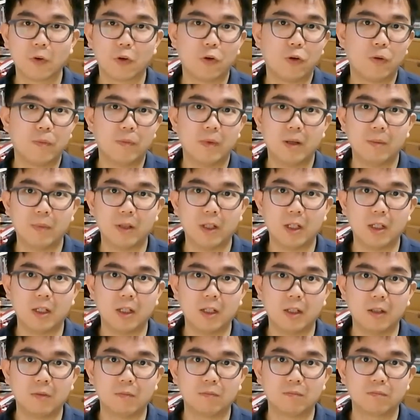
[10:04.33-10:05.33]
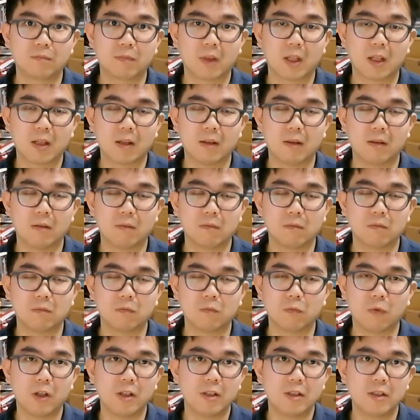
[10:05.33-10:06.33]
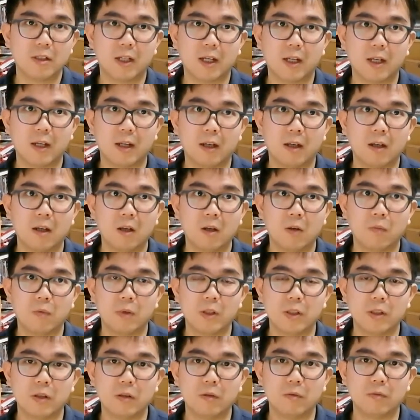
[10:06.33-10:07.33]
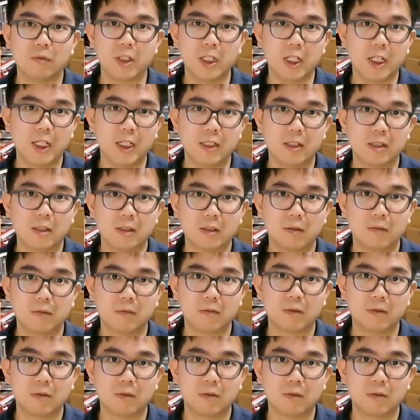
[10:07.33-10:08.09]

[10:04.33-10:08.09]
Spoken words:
Or maybe one day we don't eat